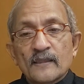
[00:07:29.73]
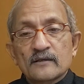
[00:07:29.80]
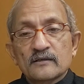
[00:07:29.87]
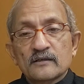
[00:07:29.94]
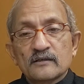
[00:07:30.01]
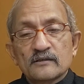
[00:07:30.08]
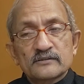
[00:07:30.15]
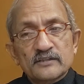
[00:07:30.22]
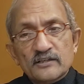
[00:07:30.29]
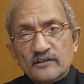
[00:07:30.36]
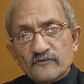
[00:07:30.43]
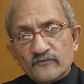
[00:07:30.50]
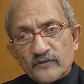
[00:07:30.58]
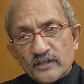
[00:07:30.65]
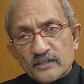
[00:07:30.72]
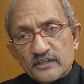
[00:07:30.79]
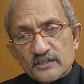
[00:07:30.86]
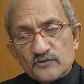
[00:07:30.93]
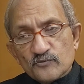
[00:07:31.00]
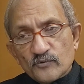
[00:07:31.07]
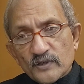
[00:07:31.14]
There are
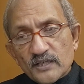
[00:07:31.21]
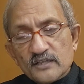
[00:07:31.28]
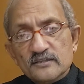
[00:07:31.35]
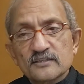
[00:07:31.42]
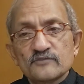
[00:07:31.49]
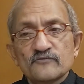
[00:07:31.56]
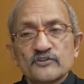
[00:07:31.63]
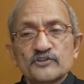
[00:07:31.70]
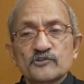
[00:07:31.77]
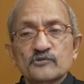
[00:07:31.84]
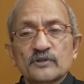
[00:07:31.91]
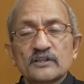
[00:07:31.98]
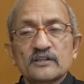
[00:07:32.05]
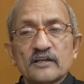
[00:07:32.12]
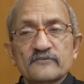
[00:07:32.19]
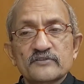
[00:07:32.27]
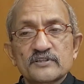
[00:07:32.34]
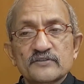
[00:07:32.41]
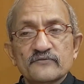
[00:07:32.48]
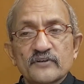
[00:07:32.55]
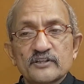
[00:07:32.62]
various ways in which you can
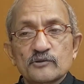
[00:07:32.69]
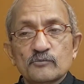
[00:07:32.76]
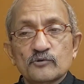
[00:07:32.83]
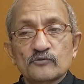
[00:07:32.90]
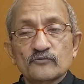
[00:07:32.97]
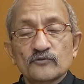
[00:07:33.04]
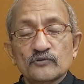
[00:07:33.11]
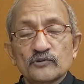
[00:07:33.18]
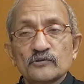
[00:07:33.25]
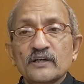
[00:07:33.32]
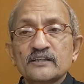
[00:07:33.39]
diversify your portfolio,